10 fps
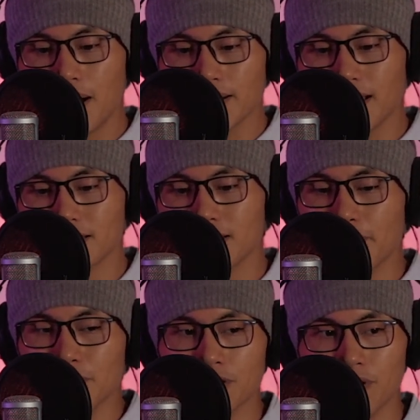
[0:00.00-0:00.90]
podcast
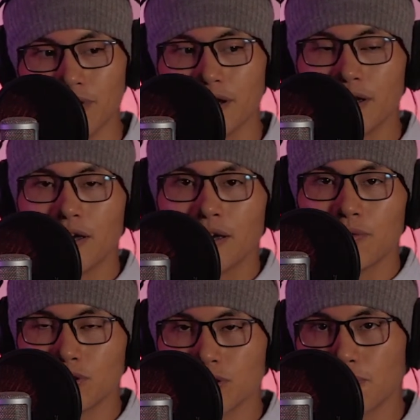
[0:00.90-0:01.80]
episode,
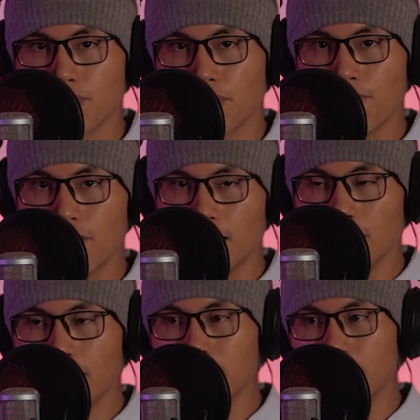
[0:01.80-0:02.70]
which is the
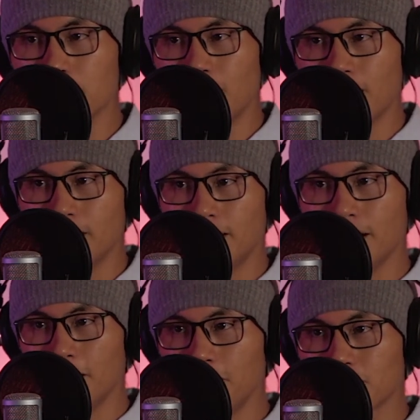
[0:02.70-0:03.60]
profile of David Bond.
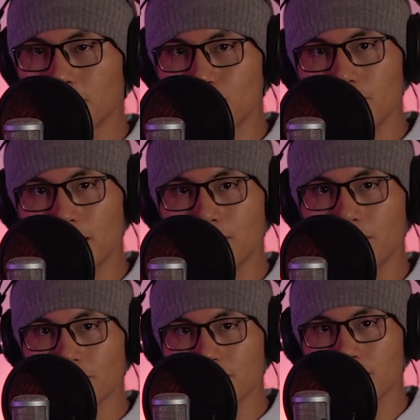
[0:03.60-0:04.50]
As you may
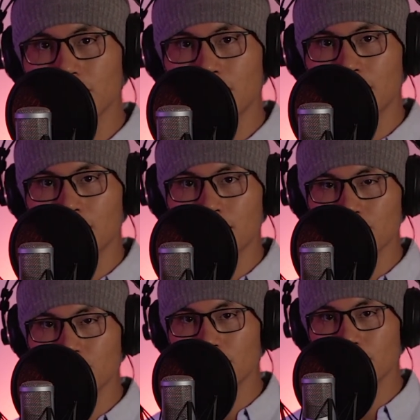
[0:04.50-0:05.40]
notice, there's a